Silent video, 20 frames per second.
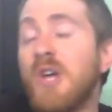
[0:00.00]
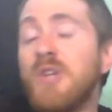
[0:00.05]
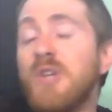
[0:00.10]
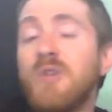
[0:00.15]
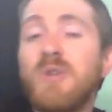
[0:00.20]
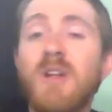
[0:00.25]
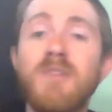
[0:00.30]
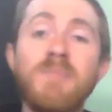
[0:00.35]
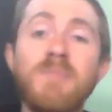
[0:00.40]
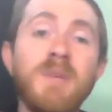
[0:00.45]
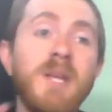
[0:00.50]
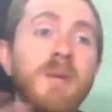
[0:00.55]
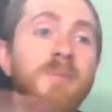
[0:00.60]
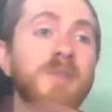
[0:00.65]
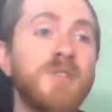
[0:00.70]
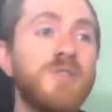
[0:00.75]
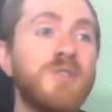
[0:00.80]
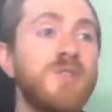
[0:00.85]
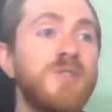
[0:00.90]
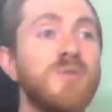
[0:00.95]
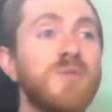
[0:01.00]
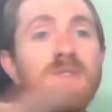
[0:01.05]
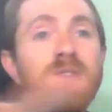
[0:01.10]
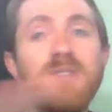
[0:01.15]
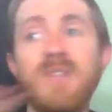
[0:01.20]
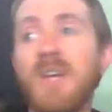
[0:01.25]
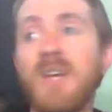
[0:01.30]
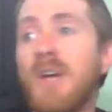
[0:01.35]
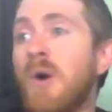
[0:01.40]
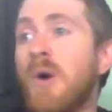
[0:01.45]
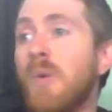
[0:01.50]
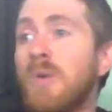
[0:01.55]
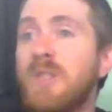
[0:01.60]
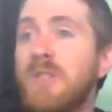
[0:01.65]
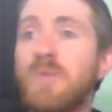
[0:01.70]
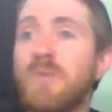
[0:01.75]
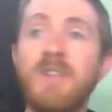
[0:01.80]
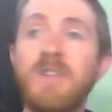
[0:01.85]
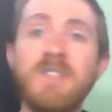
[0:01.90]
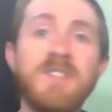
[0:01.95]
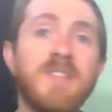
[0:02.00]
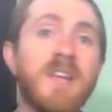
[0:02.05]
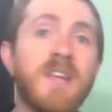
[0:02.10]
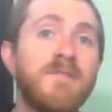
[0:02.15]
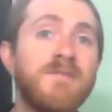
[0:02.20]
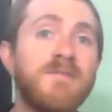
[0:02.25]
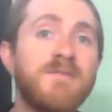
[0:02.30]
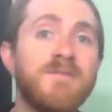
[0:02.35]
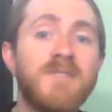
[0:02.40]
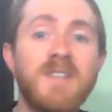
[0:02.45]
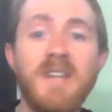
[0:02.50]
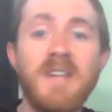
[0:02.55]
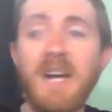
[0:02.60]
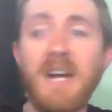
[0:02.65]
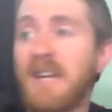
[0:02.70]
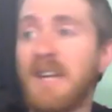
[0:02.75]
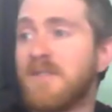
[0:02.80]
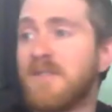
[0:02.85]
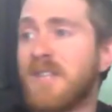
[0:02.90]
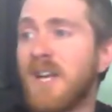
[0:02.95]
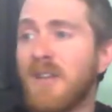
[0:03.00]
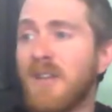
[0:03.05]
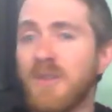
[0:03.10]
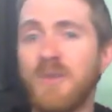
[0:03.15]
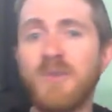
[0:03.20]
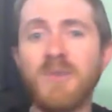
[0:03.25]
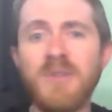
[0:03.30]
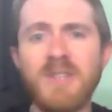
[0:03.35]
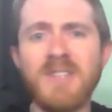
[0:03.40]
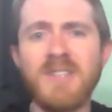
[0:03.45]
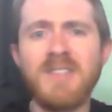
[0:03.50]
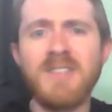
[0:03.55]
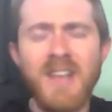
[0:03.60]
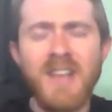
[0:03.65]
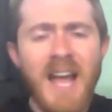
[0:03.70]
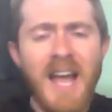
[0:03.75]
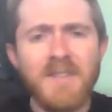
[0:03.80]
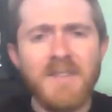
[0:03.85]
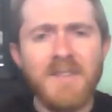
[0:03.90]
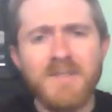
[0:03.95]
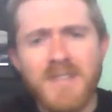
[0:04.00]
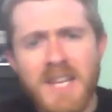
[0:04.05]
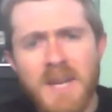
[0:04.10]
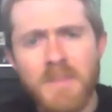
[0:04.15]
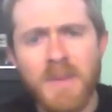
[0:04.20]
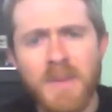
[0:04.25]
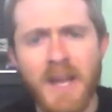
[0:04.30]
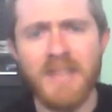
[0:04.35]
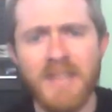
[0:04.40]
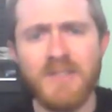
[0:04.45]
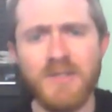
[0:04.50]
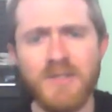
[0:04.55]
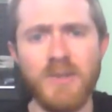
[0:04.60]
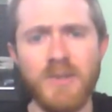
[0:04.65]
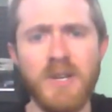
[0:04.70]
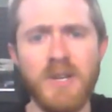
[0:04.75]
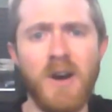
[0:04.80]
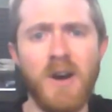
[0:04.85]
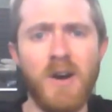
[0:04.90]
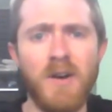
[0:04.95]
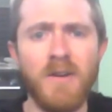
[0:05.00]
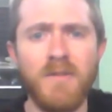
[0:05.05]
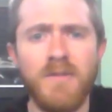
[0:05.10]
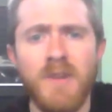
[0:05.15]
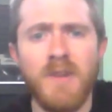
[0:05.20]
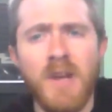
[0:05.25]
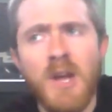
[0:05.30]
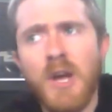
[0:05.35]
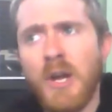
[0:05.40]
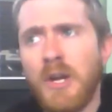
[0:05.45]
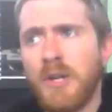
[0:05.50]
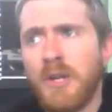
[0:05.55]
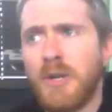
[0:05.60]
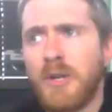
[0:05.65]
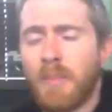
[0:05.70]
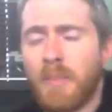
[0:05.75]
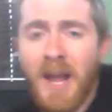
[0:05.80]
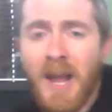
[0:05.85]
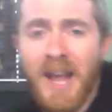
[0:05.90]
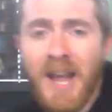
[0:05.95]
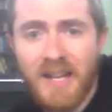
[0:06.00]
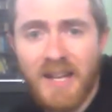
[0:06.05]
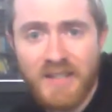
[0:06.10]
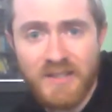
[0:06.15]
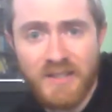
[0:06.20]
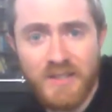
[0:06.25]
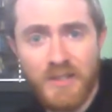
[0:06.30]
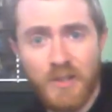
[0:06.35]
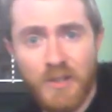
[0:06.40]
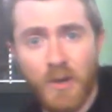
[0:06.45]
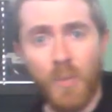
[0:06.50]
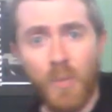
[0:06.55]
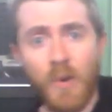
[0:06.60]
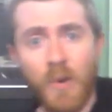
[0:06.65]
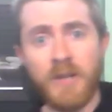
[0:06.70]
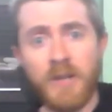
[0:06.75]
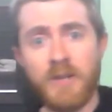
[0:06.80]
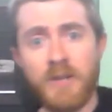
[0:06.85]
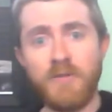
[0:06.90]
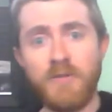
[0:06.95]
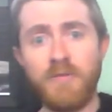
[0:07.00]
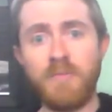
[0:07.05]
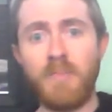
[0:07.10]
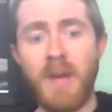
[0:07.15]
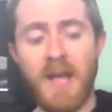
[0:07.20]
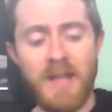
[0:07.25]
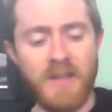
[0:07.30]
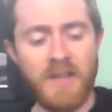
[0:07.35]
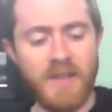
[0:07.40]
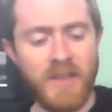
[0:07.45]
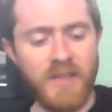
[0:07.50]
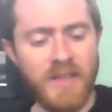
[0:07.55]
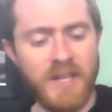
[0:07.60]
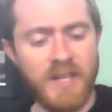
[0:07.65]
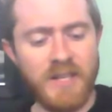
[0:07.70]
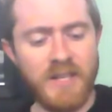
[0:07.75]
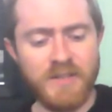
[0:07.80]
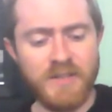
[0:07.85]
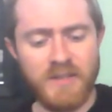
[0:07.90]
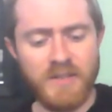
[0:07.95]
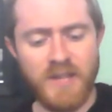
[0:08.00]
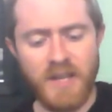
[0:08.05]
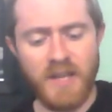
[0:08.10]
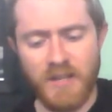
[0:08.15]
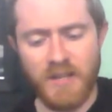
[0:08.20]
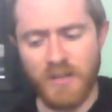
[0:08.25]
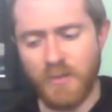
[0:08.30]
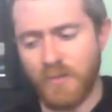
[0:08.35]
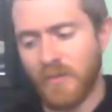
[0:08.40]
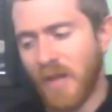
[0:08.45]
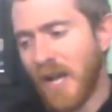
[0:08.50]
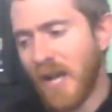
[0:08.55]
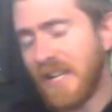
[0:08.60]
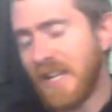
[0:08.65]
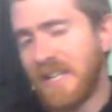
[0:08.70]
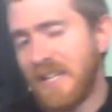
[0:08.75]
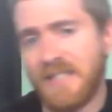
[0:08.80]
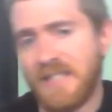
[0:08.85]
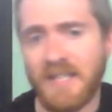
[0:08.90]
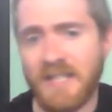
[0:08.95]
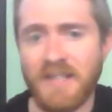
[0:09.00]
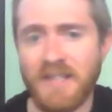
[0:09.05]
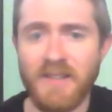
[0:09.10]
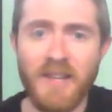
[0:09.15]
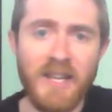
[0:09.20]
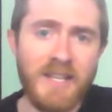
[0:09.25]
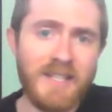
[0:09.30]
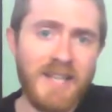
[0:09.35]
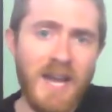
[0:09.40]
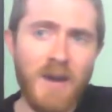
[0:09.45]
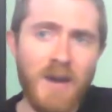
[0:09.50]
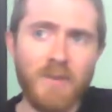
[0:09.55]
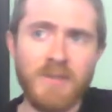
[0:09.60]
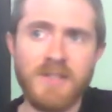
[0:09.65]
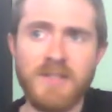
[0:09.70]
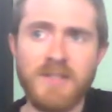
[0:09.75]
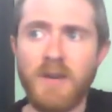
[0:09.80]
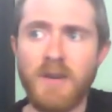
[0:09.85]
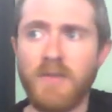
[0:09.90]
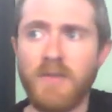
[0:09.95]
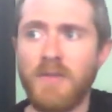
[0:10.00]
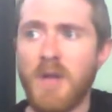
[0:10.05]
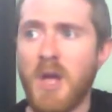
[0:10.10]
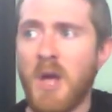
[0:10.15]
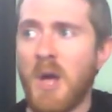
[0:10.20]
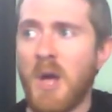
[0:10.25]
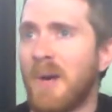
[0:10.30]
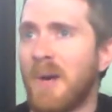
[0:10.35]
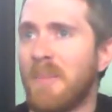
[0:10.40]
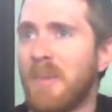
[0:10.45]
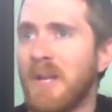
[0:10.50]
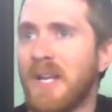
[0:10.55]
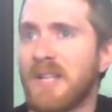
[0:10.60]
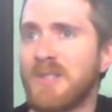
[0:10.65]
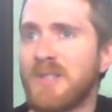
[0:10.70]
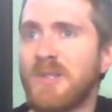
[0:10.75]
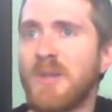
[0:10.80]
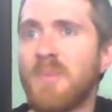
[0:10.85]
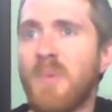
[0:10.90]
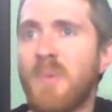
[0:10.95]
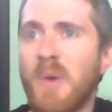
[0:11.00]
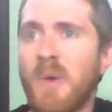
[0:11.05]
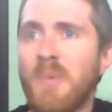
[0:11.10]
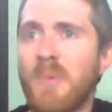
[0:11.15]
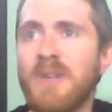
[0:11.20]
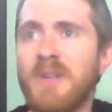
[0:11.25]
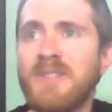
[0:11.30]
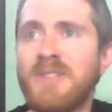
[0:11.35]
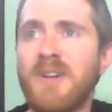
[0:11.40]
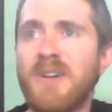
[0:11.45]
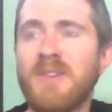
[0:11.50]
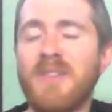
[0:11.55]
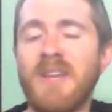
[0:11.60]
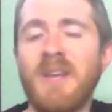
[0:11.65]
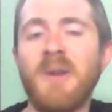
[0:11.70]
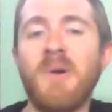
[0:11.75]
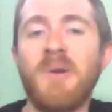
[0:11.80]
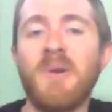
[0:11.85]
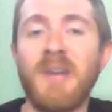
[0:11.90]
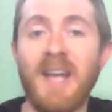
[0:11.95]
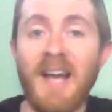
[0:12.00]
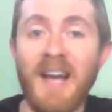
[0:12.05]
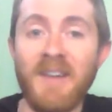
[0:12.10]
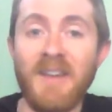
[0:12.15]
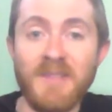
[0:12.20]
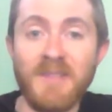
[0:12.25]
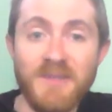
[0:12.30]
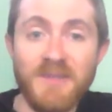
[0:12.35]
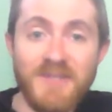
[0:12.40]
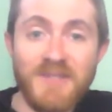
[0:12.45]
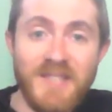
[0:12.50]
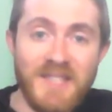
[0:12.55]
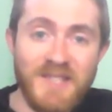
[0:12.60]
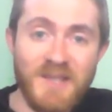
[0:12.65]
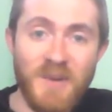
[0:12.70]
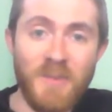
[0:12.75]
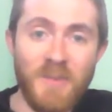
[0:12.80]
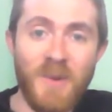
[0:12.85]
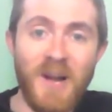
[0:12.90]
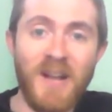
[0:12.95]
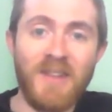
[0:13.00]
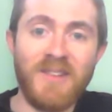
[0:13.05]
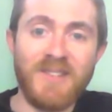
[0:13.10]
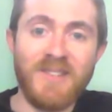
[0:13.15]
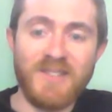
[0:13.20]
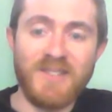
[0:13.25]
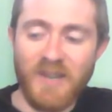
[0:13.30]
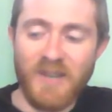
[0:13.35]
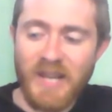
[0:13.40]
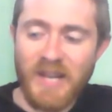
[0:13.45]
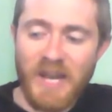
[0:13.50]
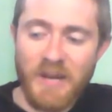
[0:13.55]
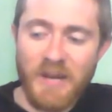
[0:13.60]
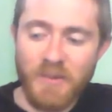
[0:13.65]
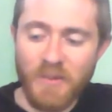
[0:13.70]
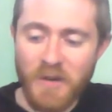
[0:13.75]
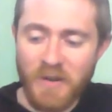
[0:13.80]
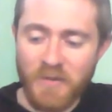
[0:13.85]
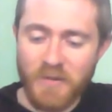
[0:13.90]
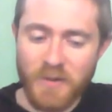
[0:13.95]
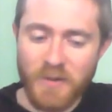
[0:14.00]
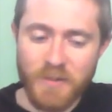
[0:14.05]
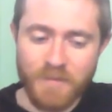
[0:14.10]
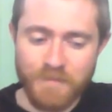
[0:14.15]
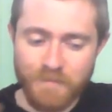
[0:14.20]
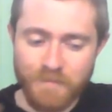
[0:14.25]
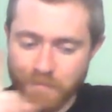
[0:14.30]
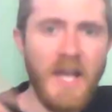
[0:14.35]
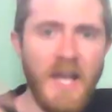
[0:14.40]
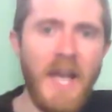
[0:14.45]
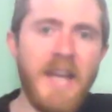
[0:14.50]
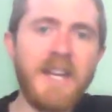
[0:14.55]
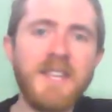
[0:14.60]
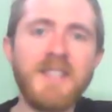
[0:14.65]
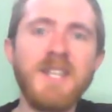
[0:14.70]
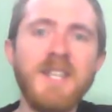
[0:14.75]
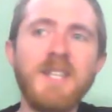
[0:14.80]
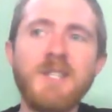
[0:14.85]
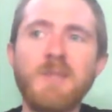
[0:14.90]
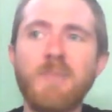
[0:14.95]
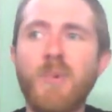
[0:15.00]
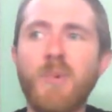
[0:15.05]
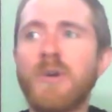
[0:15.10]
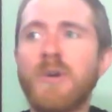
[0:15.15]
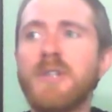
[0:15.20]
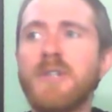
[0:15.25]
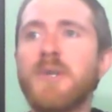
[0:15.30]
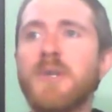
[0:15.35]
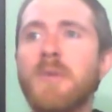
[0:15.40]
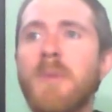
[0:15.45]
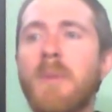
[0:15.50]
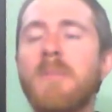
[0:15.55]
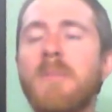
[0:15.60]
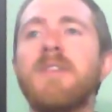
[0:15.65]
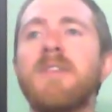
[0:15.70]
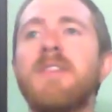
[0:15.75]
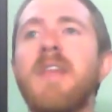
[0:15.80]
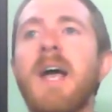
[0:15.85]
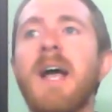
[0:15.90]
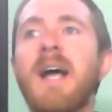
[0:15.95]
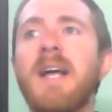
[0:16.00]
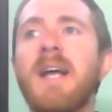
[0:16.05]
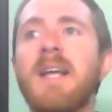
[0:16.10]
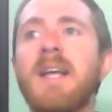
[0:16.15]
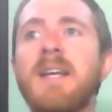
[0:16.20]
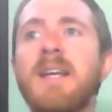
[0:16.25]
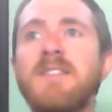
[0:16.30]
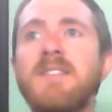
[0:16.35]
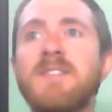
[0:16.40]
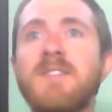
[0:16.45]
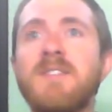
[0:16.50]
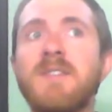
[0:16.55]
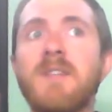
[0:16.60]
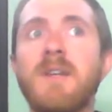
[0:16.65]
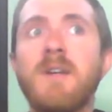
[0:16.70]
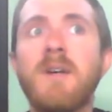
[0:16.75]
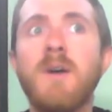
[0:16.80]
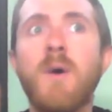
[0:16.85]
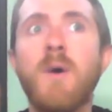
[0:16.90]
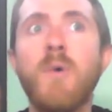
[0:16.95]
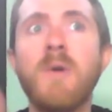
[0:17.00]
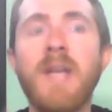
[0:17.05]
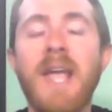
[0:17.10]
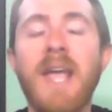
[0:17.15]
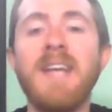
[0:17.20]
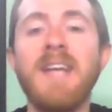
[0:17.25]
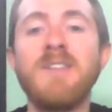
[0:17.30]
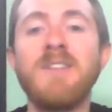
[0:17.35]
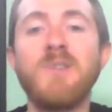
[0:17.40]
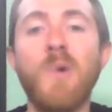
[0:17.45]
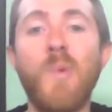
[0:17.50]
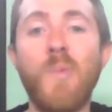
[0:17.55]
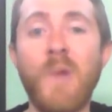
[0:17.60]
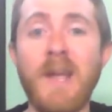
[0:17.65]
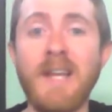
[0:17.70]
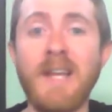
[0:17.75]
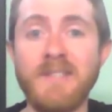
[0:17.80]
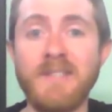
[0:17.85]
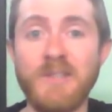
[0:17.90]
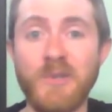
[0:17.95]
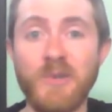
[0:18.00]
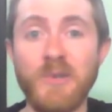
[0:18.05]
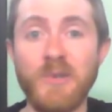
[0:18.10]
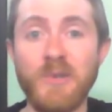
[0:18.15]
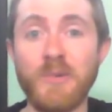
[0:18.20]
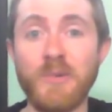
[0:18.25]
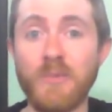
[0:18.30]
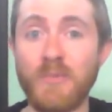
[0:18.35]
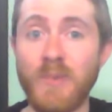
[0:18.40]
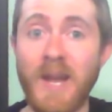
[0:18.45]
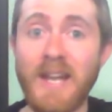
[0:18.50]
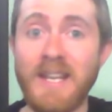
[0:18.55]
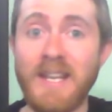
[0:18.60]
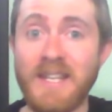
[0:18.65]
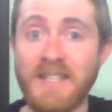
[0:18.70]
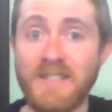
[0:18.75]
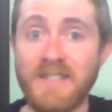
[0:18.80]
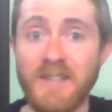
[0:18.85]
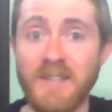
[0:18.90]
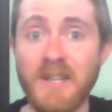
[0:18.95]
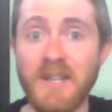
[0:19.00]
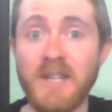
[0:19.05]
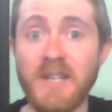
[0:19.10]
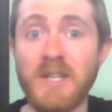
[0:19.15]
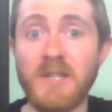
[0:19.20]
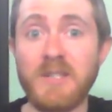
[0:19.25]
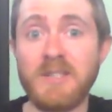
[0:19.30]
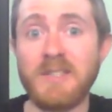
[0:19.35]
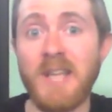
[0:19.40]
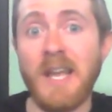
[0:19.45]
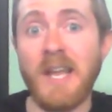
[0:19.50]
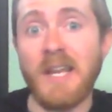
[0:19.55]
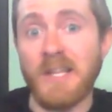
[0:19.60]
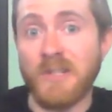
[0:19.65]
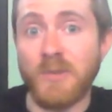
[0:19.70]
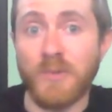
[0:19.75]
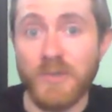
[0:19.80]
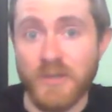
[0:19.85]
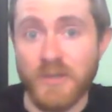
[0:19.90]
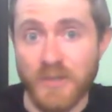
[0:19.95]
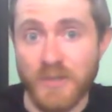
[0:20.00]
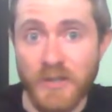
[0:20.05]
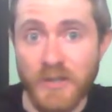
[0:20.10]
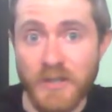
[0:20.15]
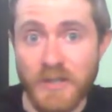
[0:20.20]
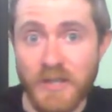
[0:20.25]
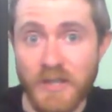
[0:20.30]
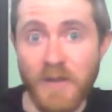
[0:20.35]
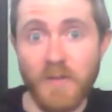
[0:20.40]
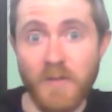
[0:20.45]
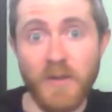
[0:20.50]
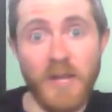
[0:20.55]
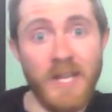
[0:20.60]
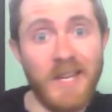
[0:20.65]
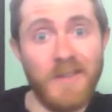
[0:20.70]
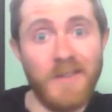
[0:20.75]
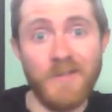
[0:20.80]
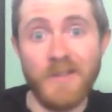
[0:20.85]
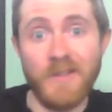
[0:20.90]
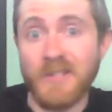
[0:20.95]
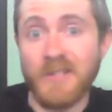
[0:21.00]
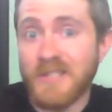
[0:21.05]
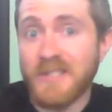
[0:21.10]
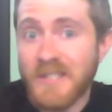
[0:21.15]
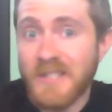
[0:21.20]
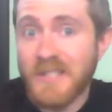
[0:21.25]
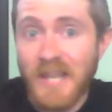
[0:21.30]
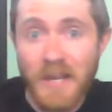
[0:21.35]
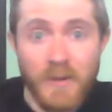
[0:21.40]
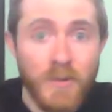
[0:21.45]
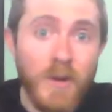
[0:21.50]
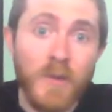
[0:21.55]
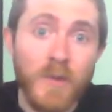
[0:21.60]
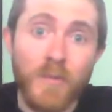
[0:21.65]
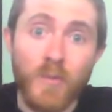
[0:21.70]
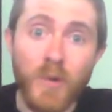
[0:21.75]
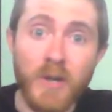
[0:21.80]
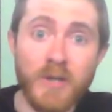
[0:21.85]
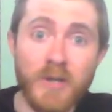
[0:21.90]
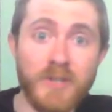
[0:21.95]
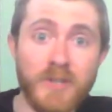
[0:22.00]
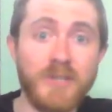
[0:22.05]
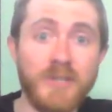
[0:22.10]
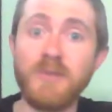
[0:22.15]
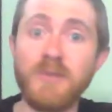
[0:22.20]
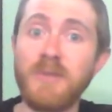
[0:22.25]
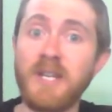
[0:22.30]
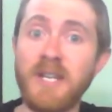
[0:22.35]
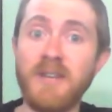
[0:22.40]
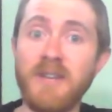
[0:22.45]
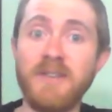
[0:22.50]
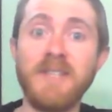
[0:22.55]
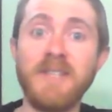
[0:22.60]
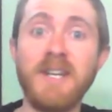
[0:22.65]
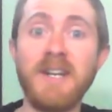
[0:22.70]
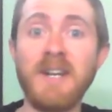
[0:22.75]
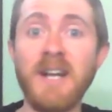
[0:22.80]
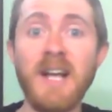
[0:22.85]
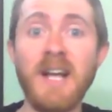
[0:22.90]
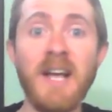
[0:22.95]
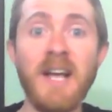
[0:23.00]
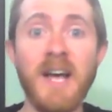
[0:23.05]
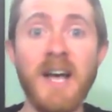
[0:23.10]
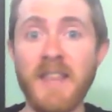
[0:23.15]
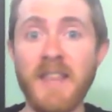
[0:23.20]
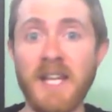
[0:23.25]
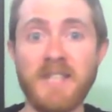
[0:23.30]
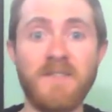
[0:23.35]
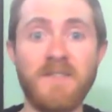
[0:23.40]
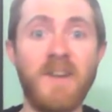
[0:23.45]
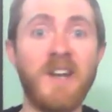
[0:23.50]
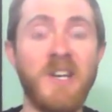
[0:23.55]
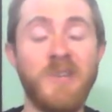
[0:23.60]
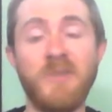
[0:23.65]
You love being able to choose which ones they kind of tell you, they kind of keep a history of your past, where you've been, the things that you liked and like now and stuff. But it gets to the point where you start thinking, okay, I haven't used this in a while, let's start getting rid of them. And I think it's important to remember that it's okay to wait until you're ready to take it to a certain level. Like if you're just getting rid of 1 or 2 here and there, that's fine. You